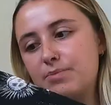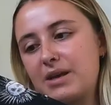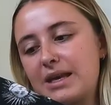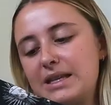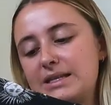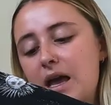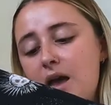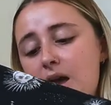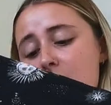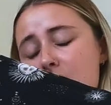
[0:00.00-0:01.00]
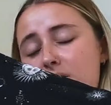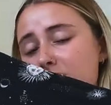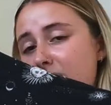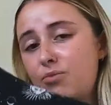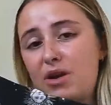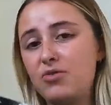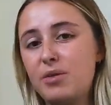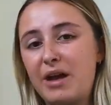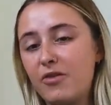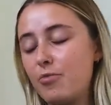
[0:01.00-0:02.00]
because when you're on
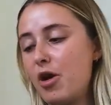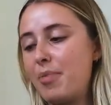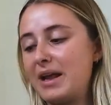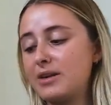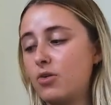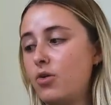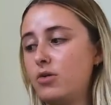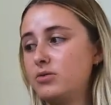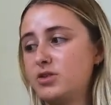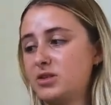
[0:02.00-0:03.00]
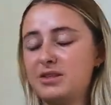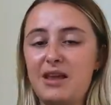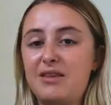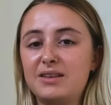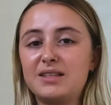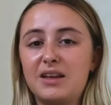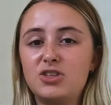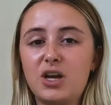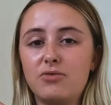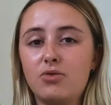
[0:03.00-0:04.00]
the back of a moped or just in the sun
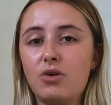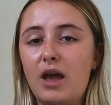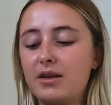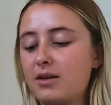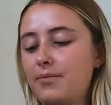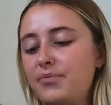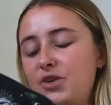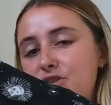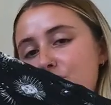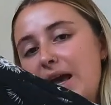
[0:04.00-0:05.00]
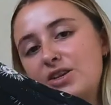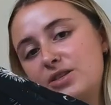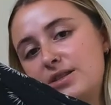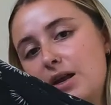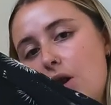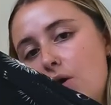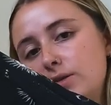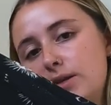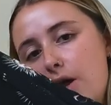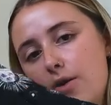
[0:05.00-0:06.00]
in general, like, you do catch the sun a
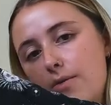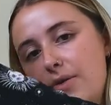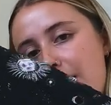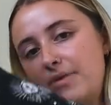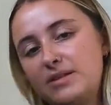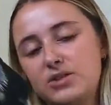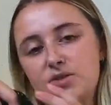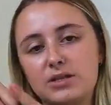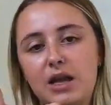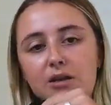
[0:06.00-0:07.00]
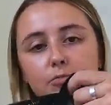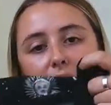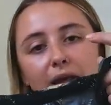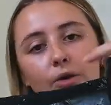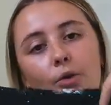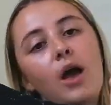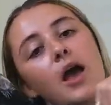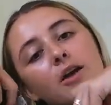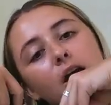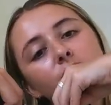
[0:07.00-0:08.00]
lot. So yeah, this is just like my little
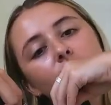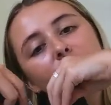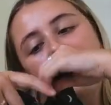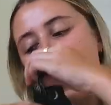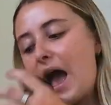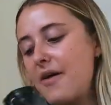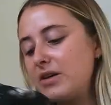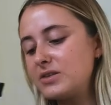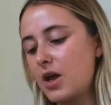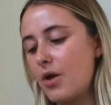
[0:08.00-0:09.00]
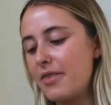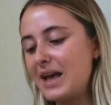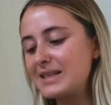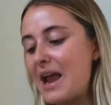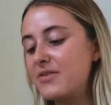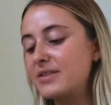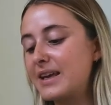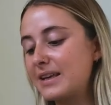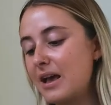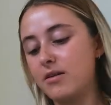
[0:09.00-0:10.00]
cover up that I have. So that's
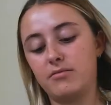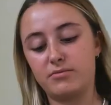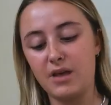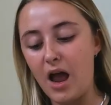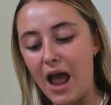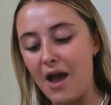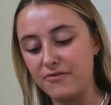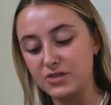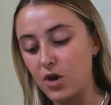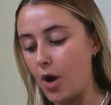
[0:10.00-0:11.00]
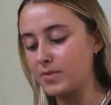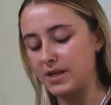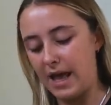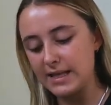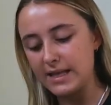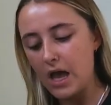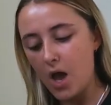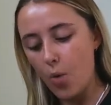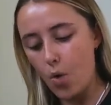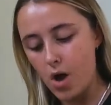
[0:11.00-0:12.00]
everything that I have for tops. So that's
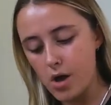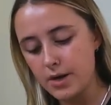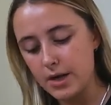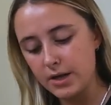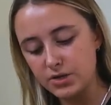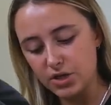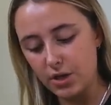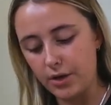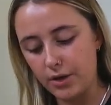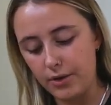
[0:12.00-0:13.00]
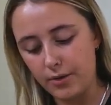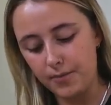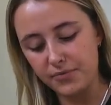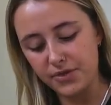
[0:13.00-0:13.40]
1, 2,